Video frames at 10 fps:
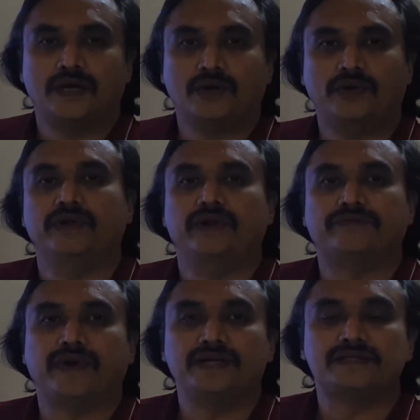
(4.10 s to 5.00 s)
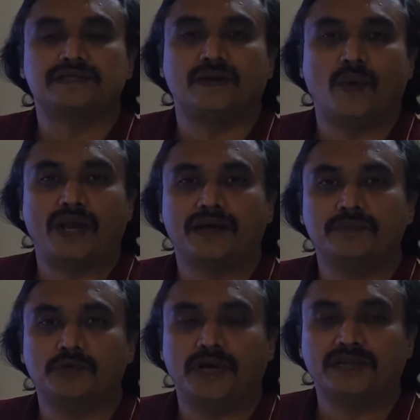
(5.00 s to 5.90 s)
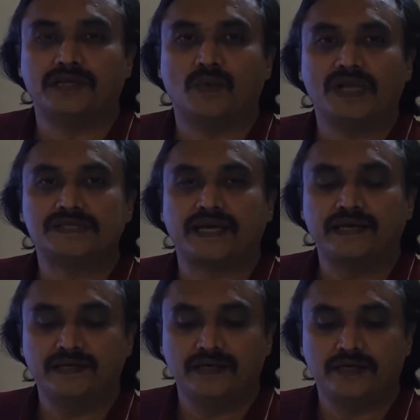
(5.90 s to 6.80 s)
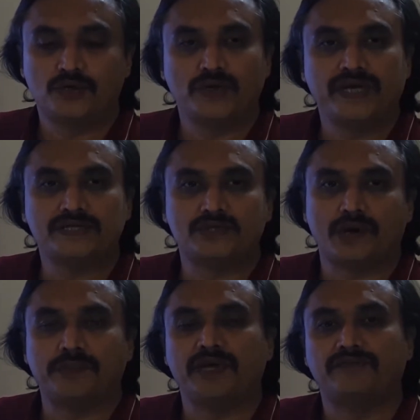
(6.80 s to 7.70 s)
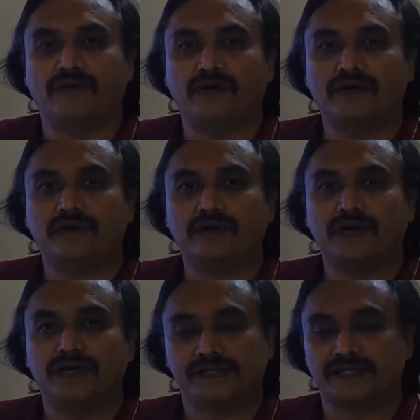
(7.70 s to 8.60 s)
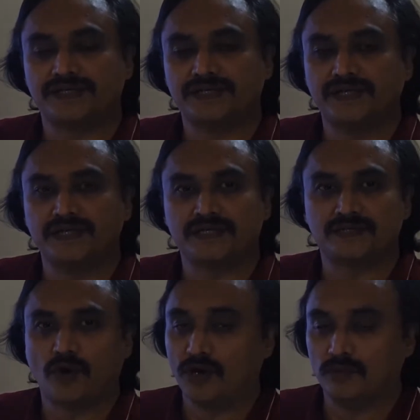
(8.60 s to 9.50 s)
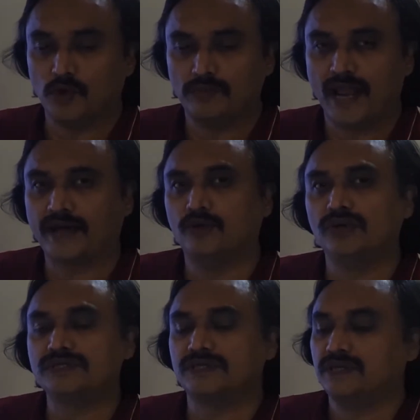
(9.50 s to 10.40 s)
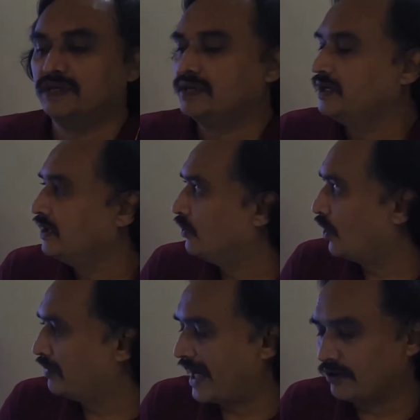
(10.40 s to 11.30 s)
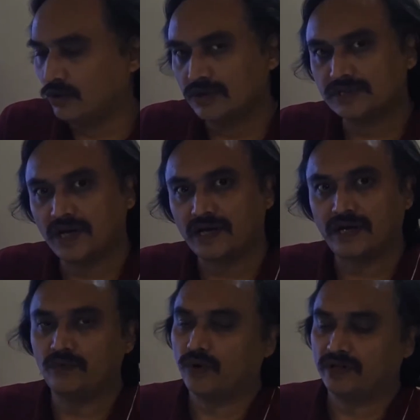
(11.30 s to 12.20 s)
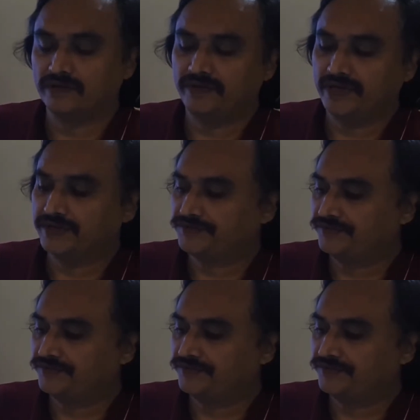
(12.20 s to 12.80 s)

Good evening, friends. Welcome to Manthan once again. Today's topic for discussion is all about black holes, what black holes are, and what are the various